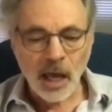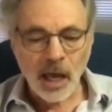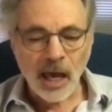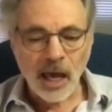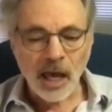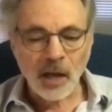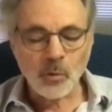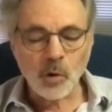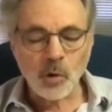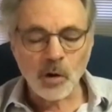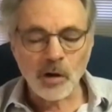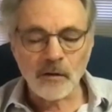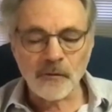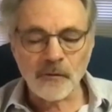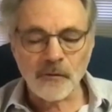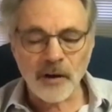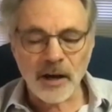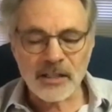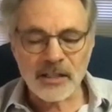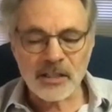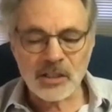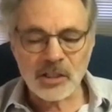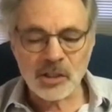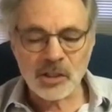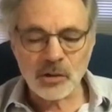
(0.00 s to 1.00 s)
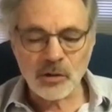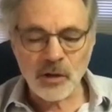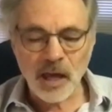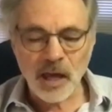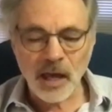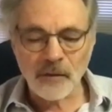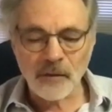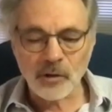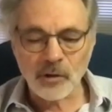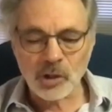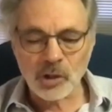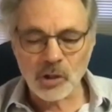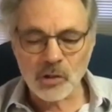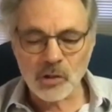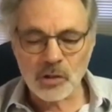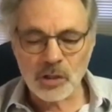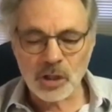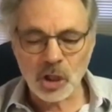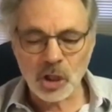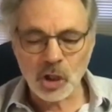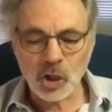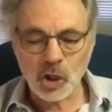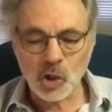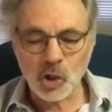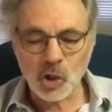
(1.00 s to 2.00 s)
And what advice do you have on
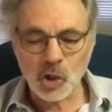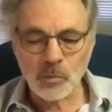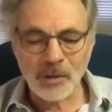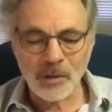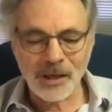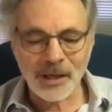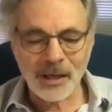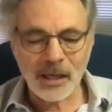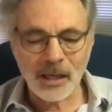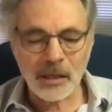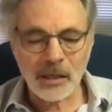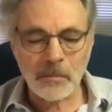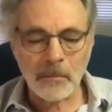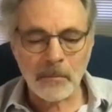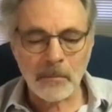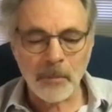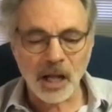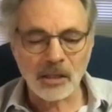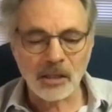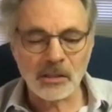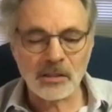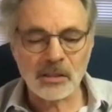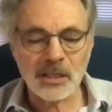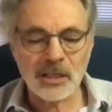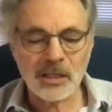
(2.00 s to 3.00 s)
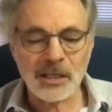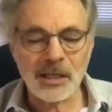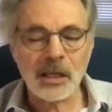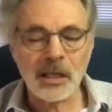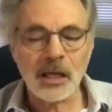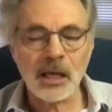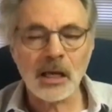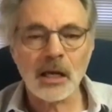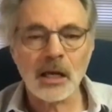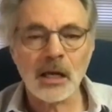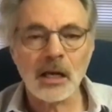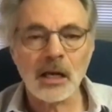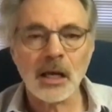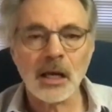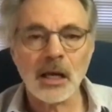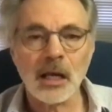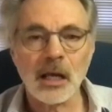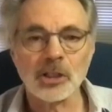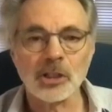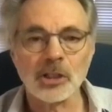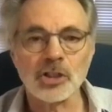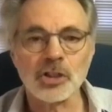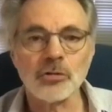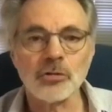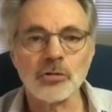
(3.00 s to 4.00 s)
using humor in
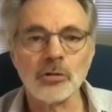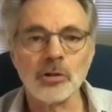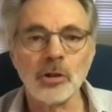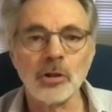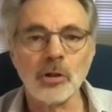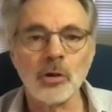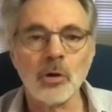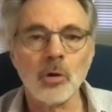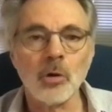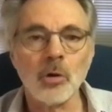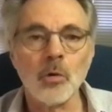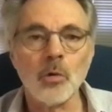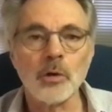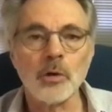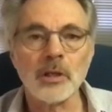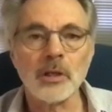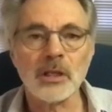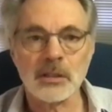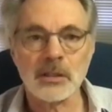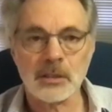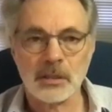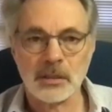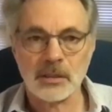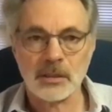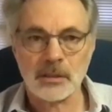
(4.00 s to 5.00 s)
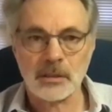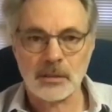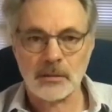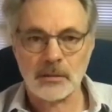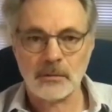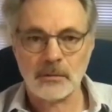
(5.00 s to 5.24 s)
multicultural audiences?